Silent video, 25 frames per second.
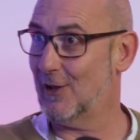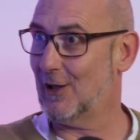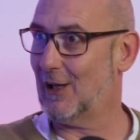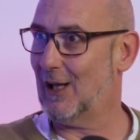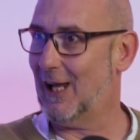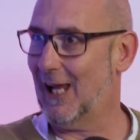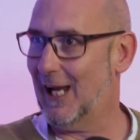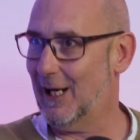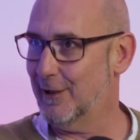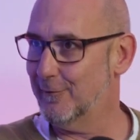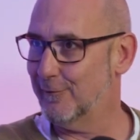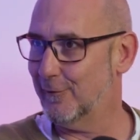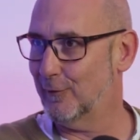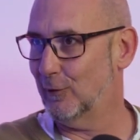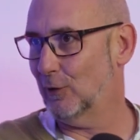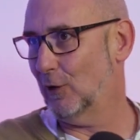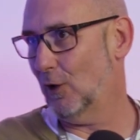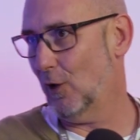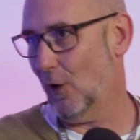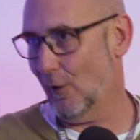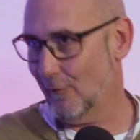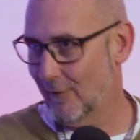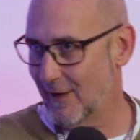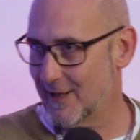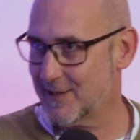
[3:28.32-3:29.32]
the cloud for a
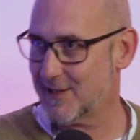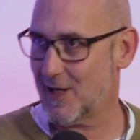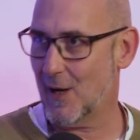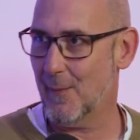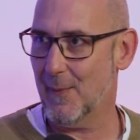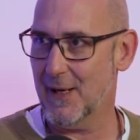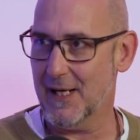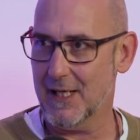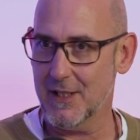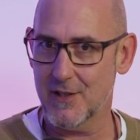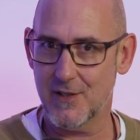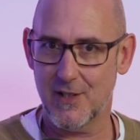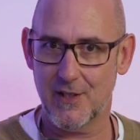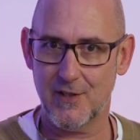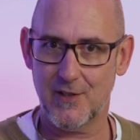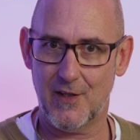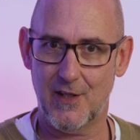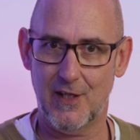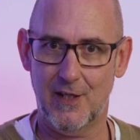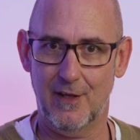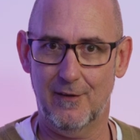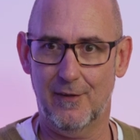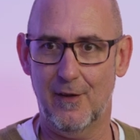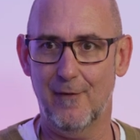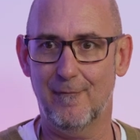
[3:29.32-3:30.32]
lot of SMEs is
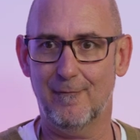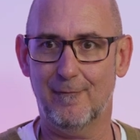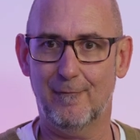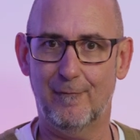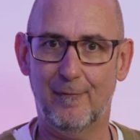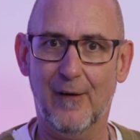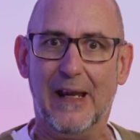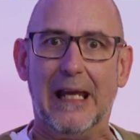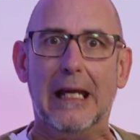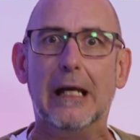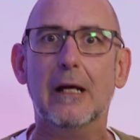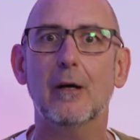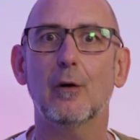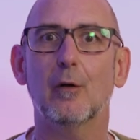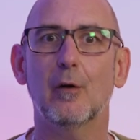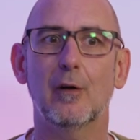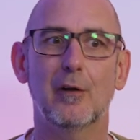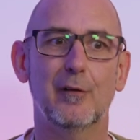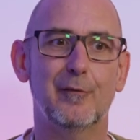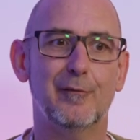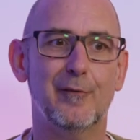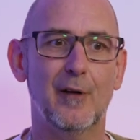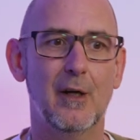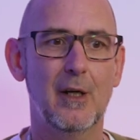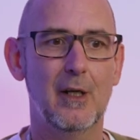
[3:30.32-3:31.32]
the fear
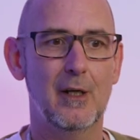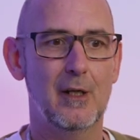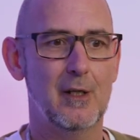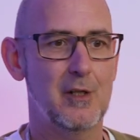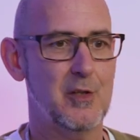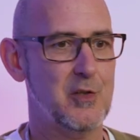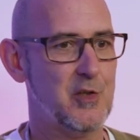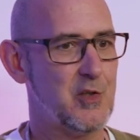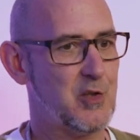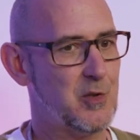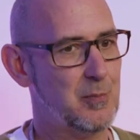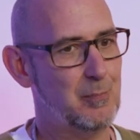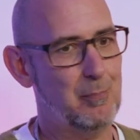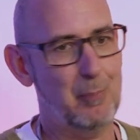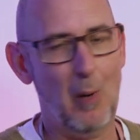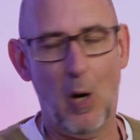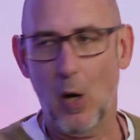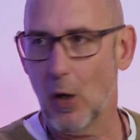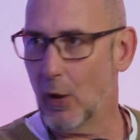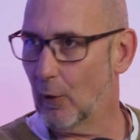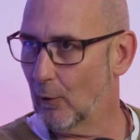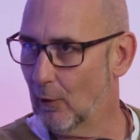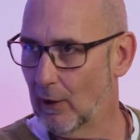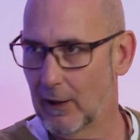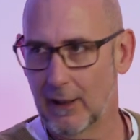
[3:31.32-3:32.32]
of
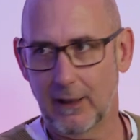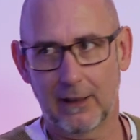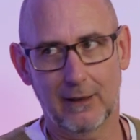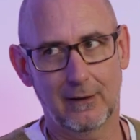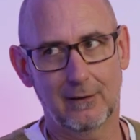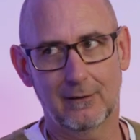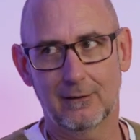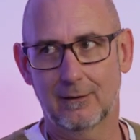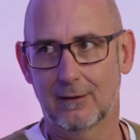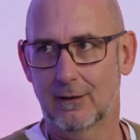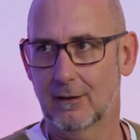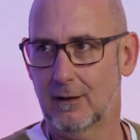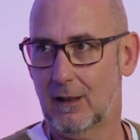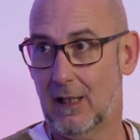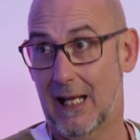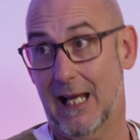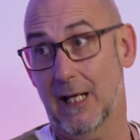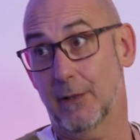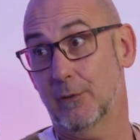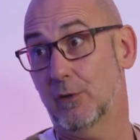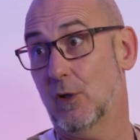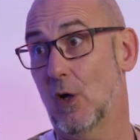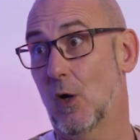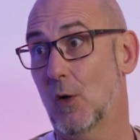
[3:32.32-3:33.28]
spiraling cloud